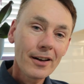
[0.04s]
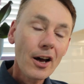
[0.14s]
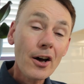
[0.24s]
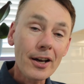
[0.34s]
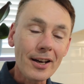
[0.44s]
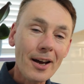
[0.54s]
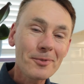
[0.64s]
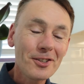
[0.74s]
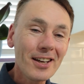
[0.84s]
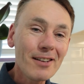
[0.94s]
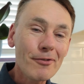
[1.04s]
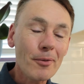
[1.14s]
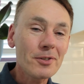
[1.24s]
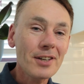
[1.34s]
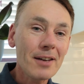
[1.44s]
Hi, I'm Steve
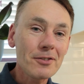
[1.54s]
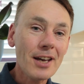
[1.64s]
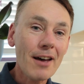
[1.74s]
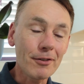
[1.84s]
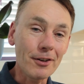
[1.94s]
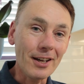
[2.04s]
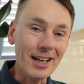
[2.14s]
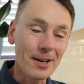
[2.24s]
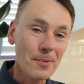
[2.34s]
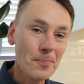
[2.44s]
from Sounds Heavenly.